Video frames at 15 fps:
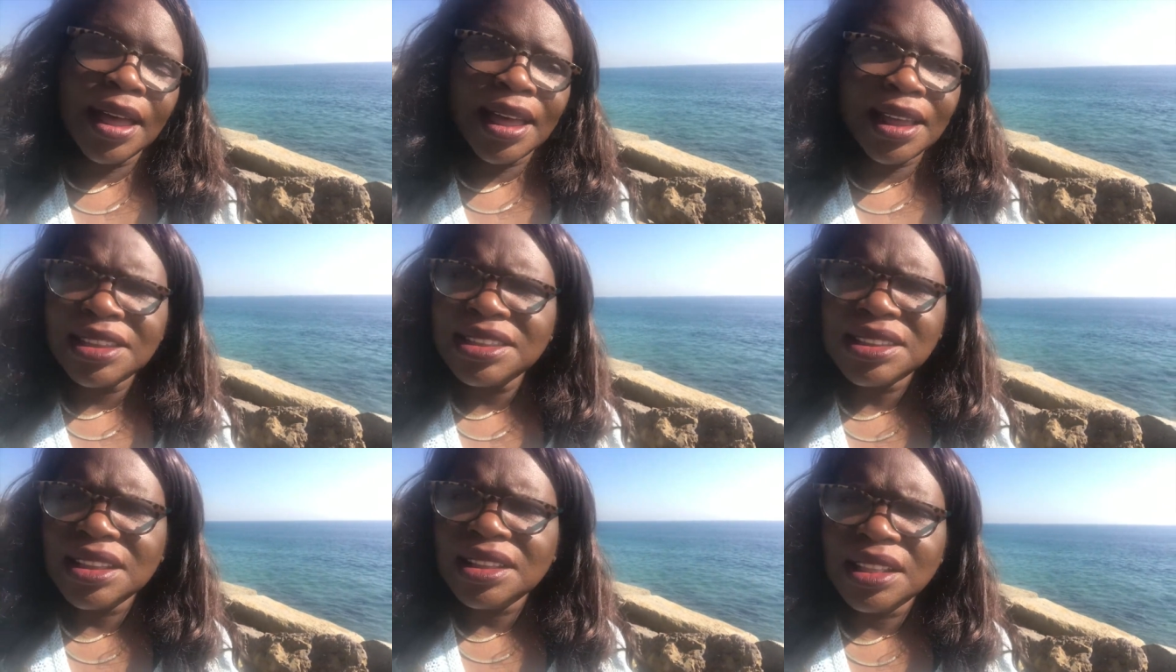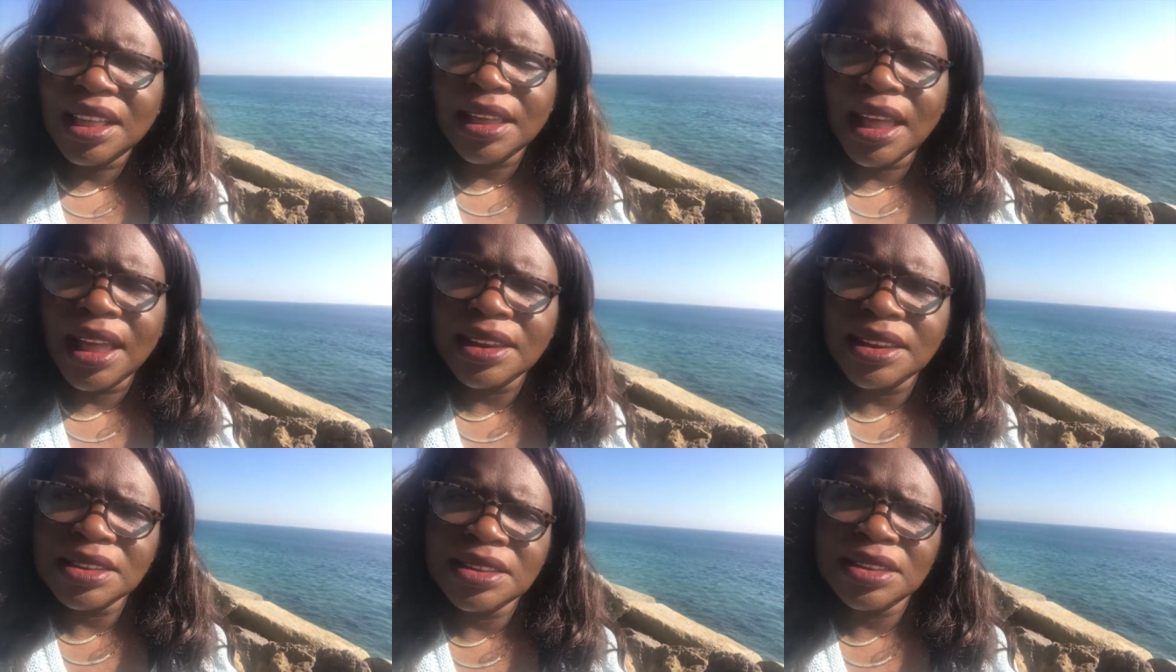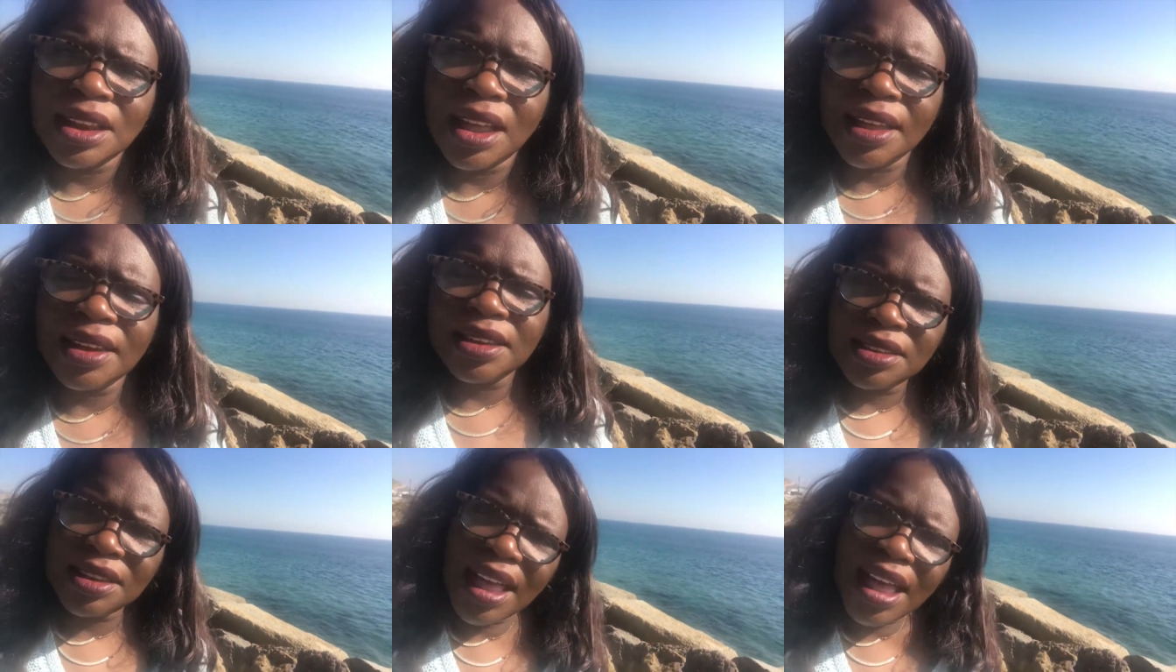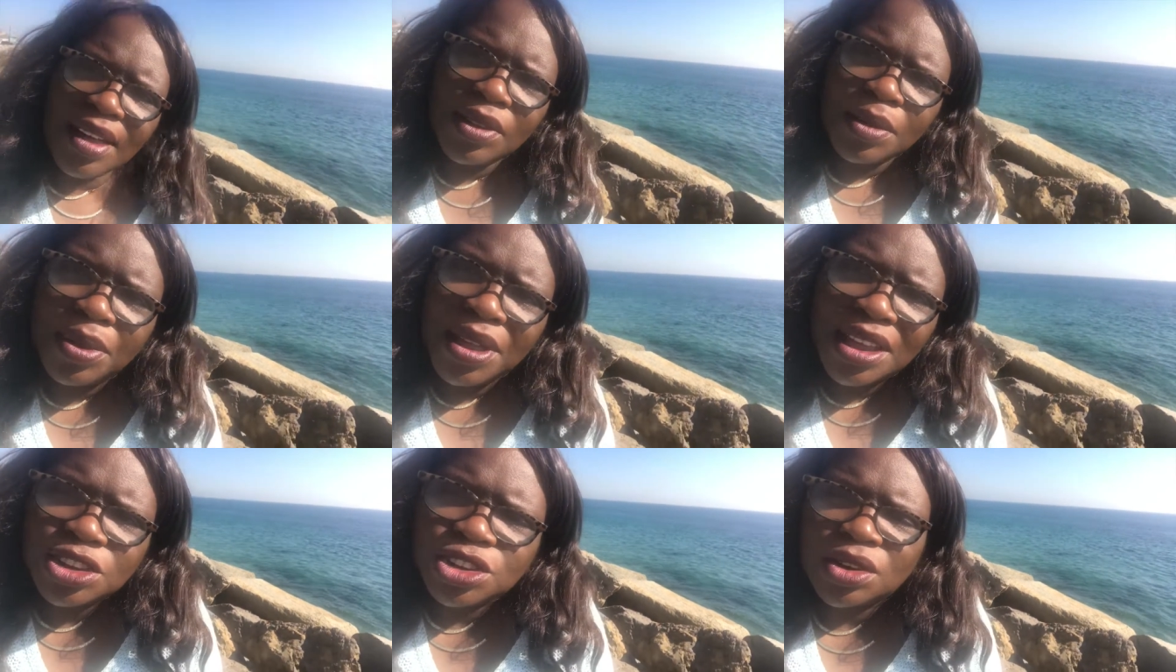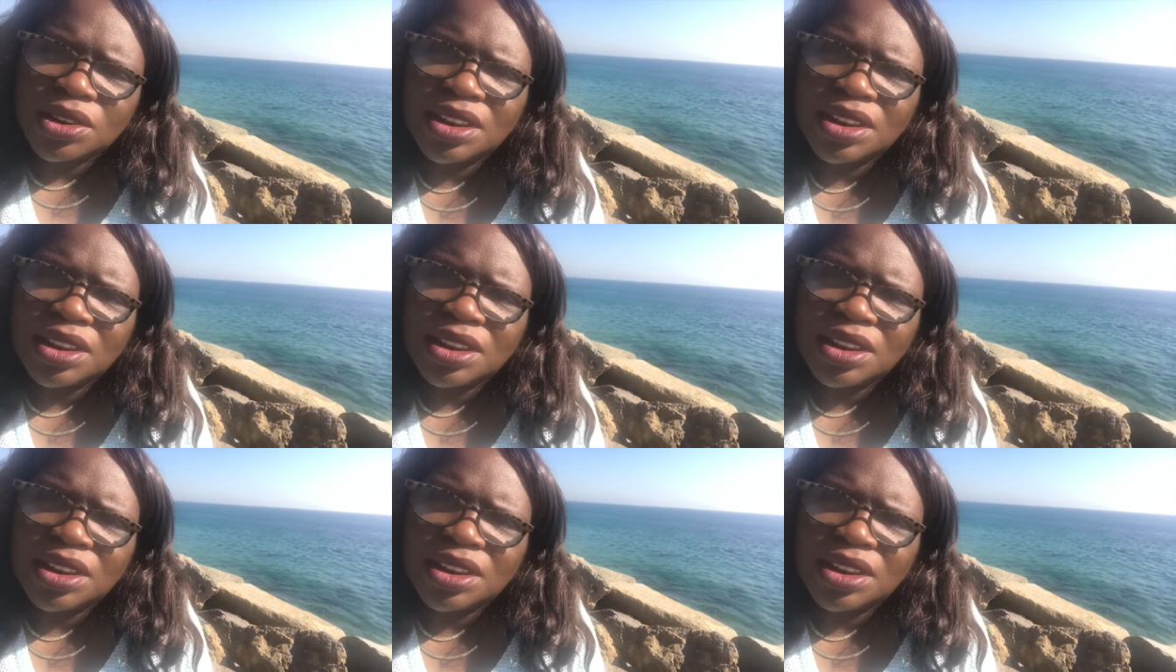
And still, I, I, didn't I didn't have a picture.